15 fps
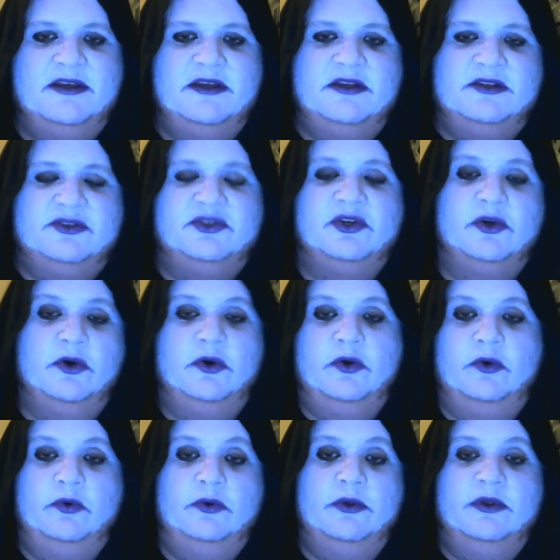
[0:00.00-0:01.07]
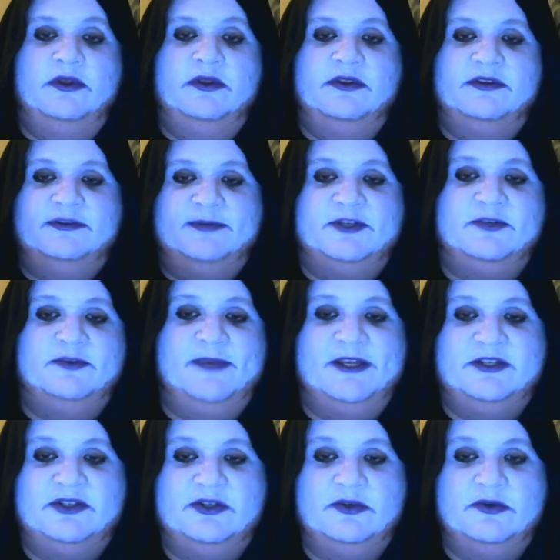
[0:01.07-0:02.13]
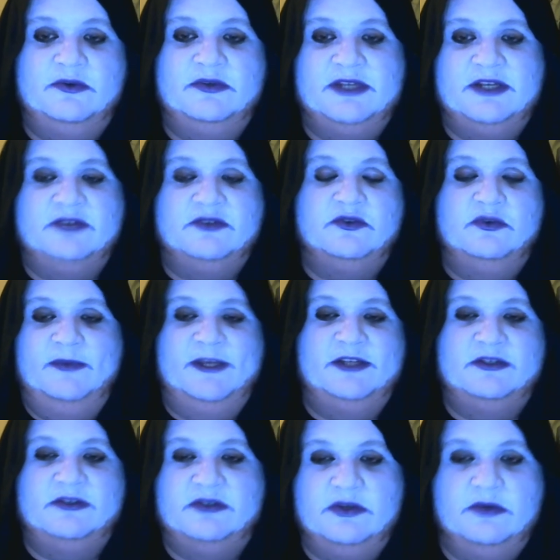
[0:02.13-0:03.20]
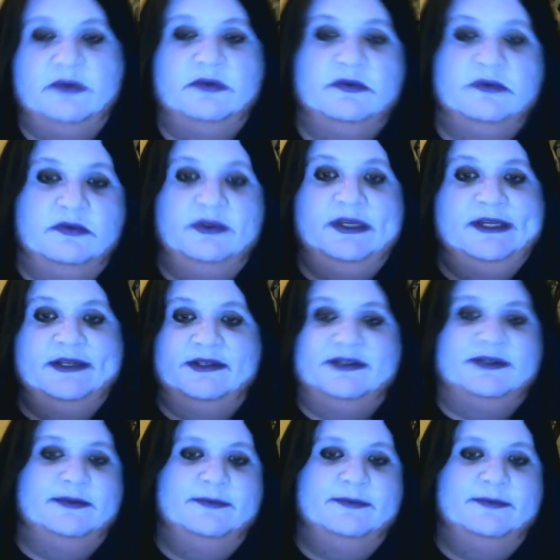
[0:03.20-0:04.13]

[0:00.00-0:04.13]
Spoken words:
So, the special magic stone / true magic stone, yes.